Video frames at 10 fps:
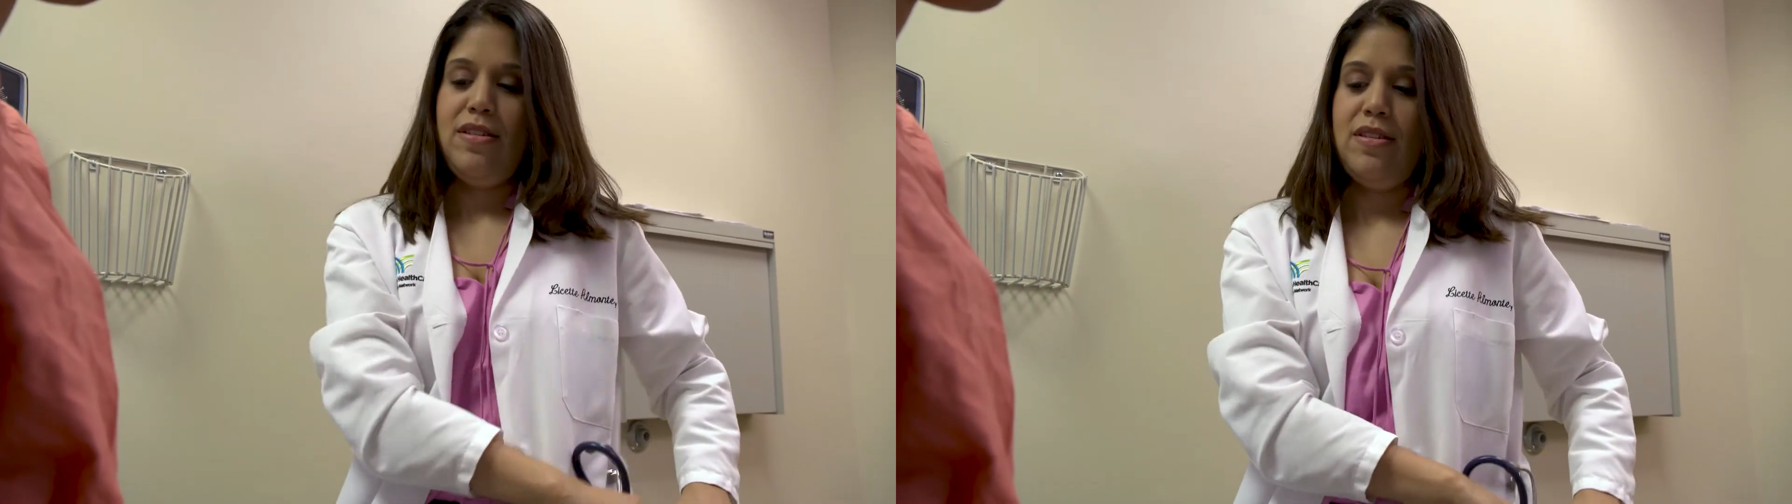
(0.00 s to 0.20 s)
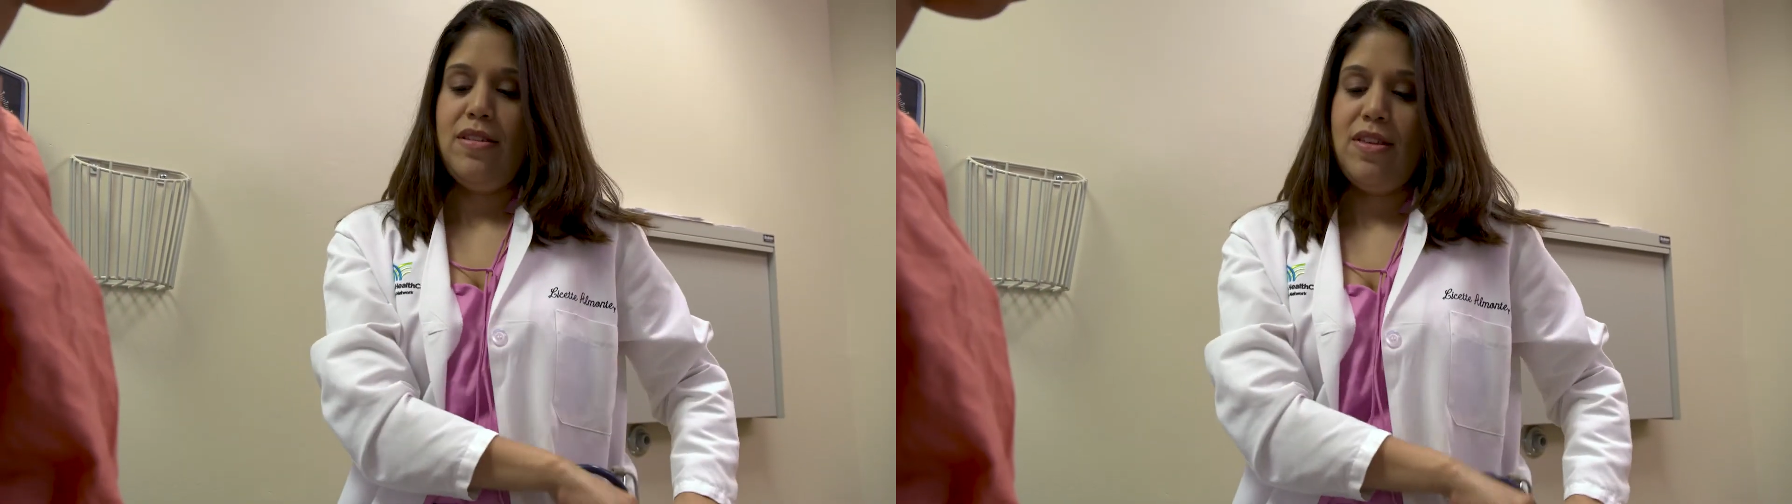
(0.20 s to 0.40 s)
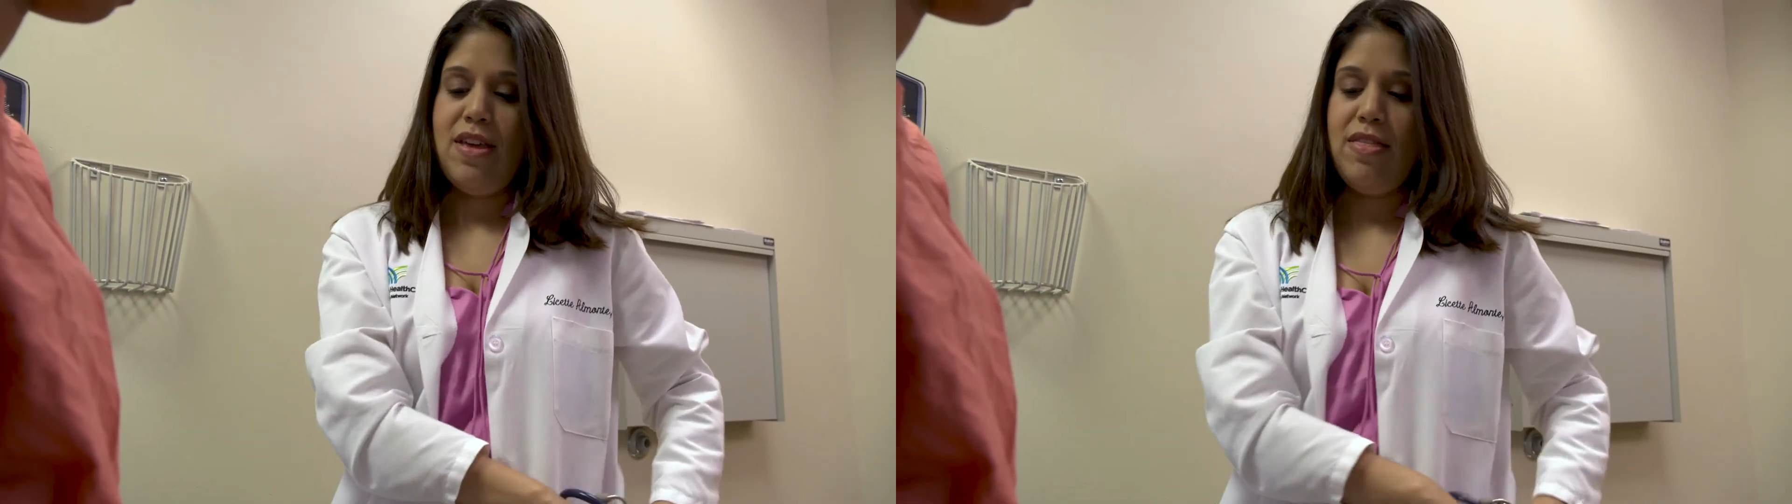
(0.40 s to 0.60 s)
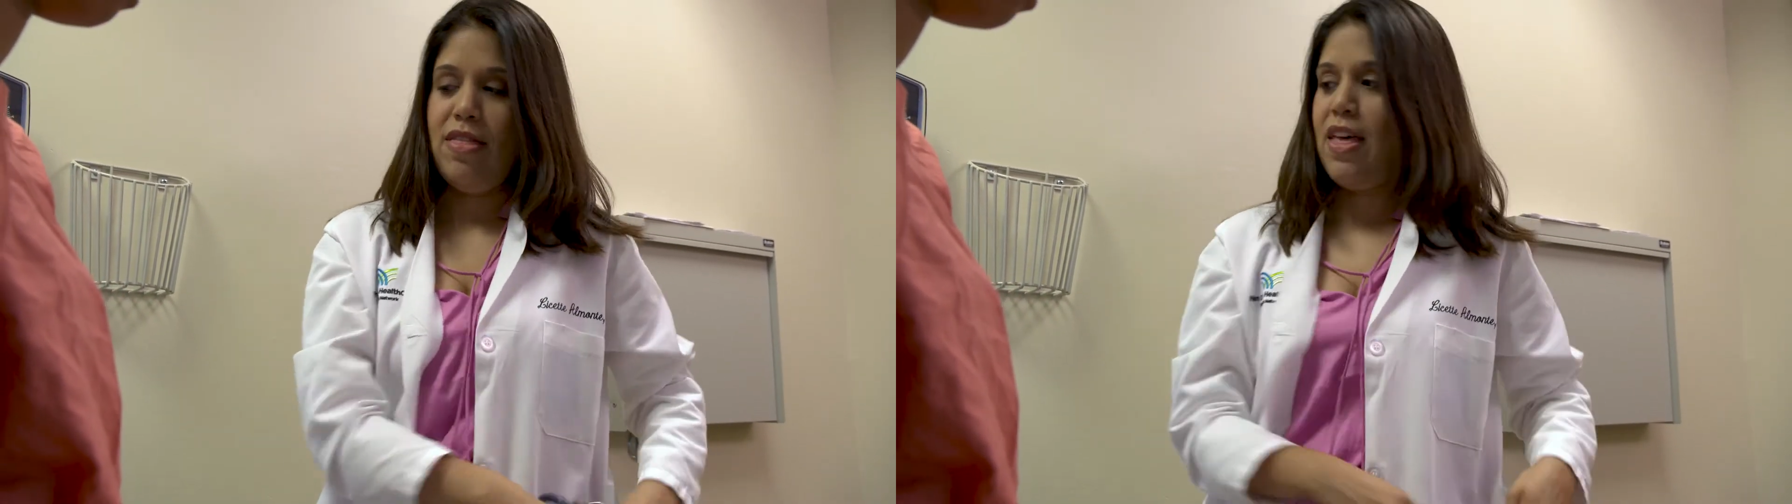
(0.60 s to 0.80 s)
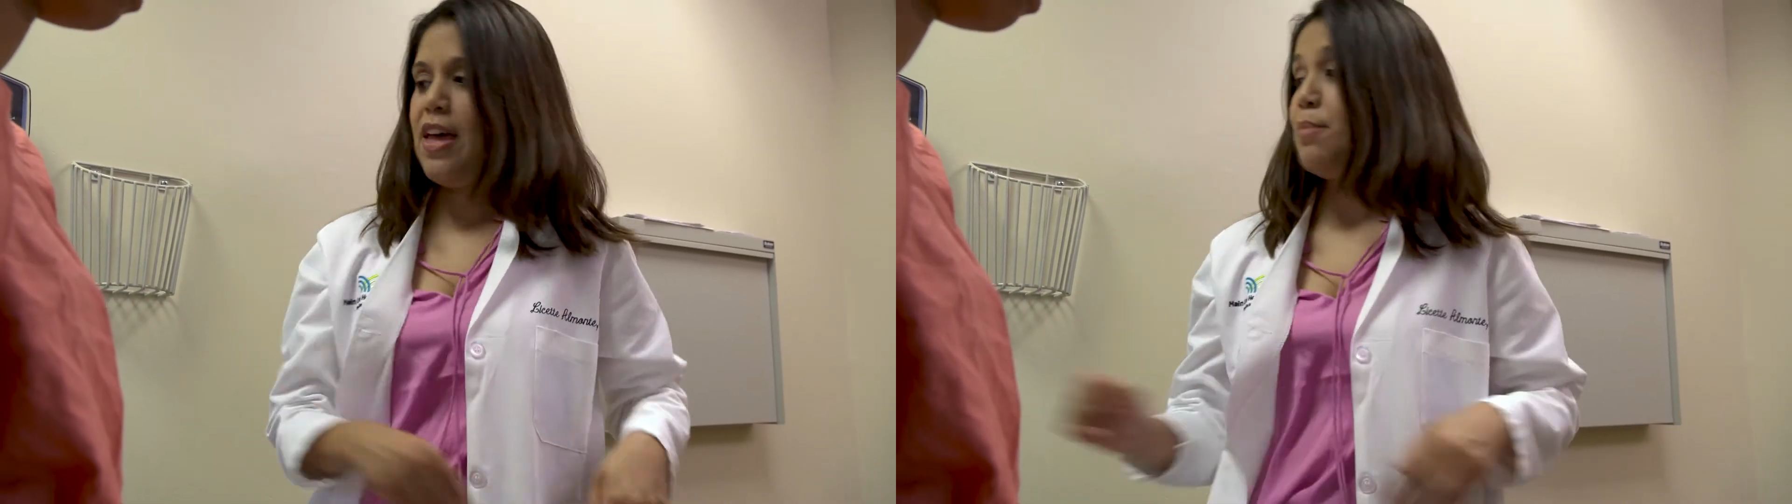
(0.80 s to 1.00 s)
varieties of
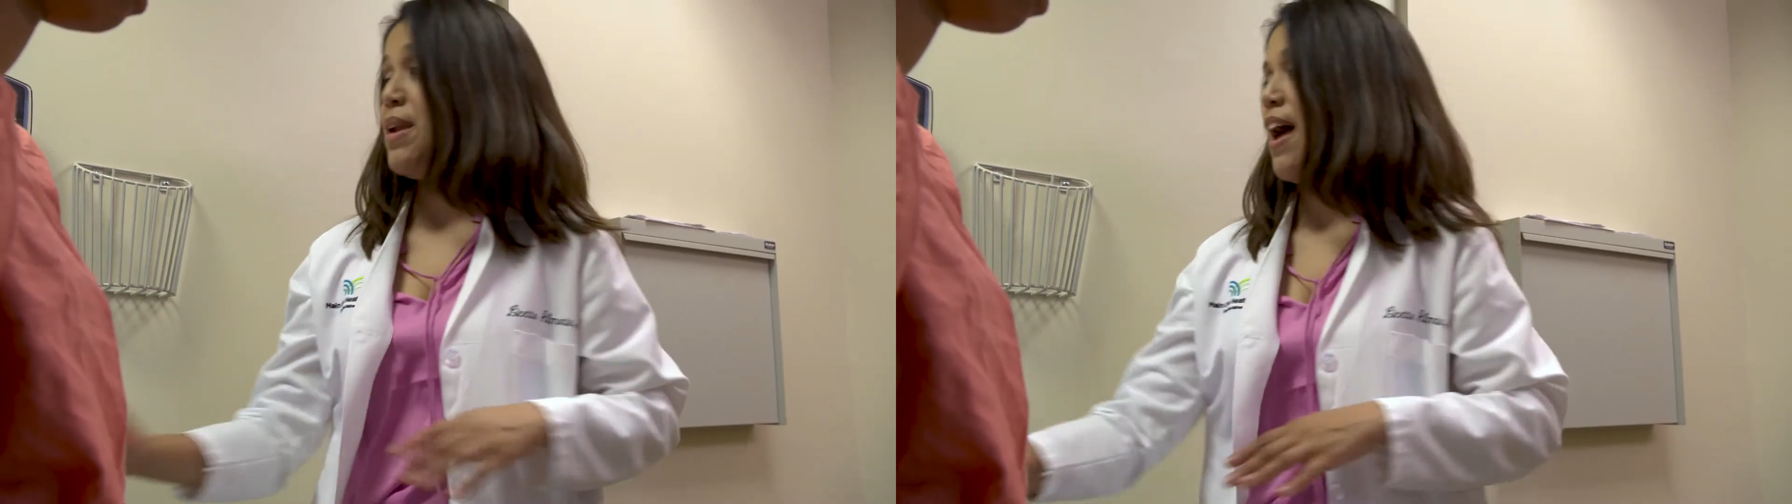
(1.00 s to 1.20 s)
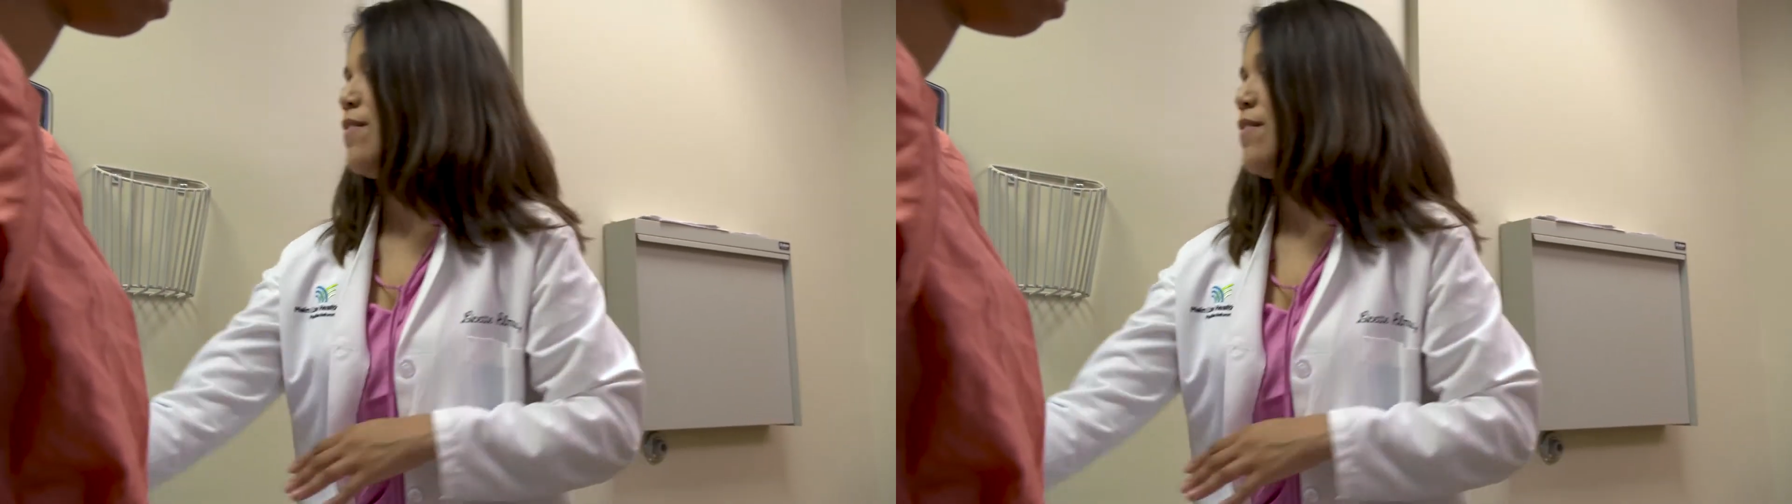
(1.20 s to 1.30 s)
gynecologic